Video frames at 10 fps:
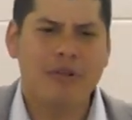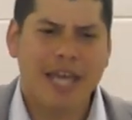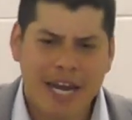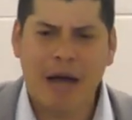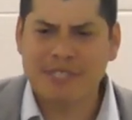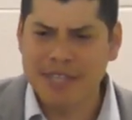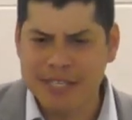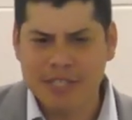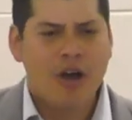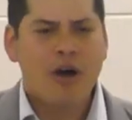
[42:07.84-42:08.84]
leading up to
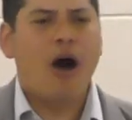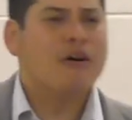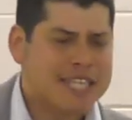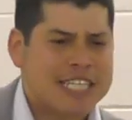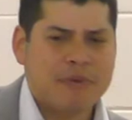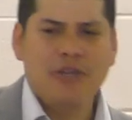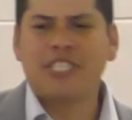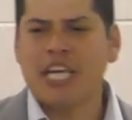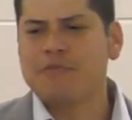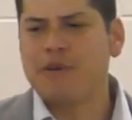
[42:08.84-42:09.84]
this, Old Testament, New
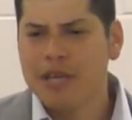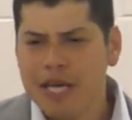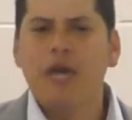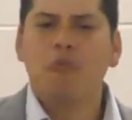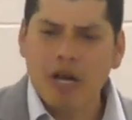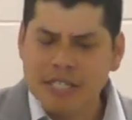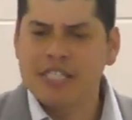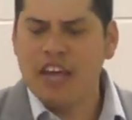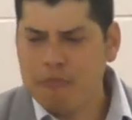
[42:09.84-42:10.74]
Testament, it was a death